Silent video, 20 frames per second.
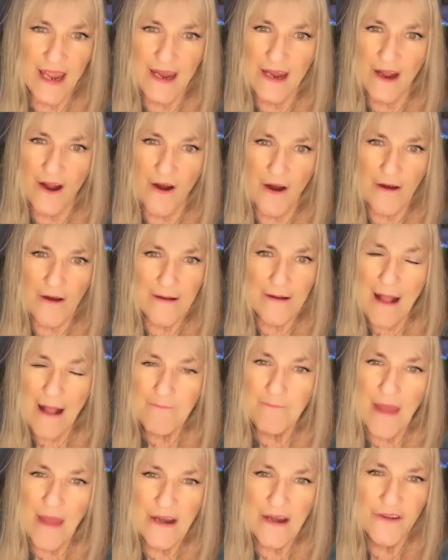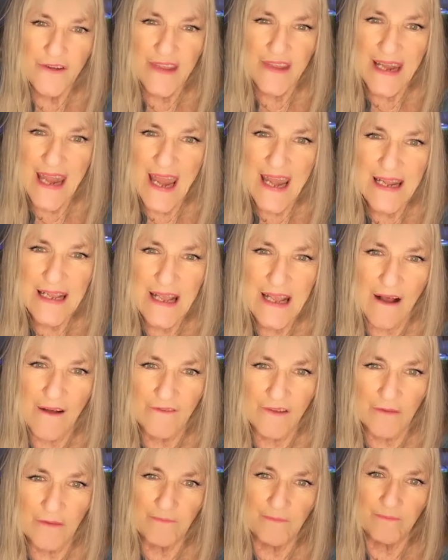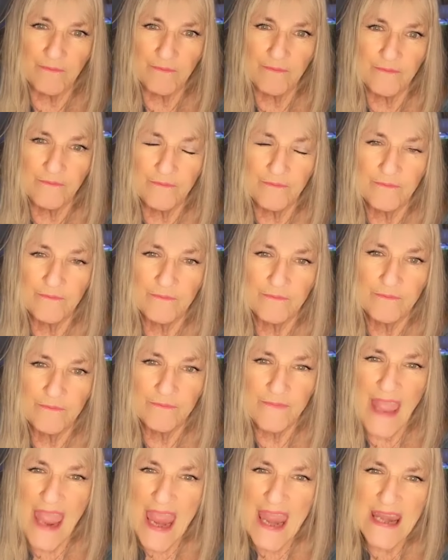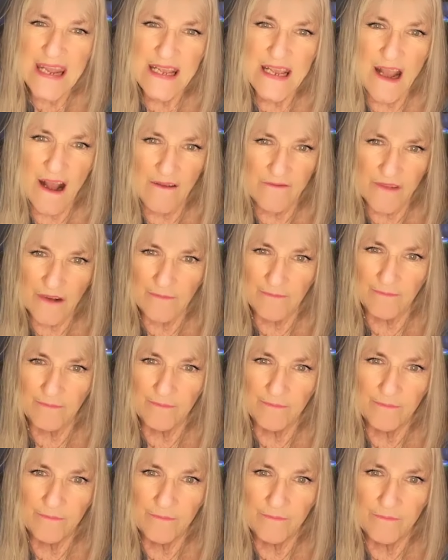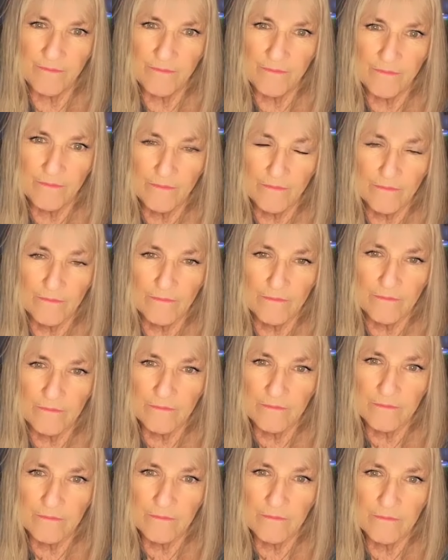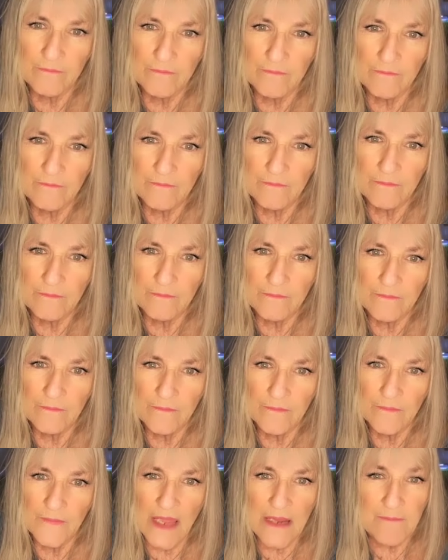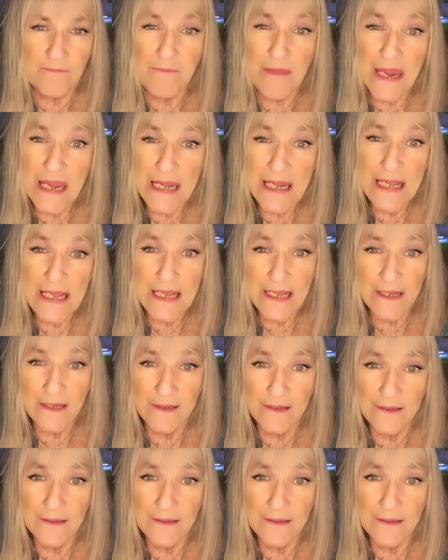they are. I'm better than any of them. Any of them. And Minnie,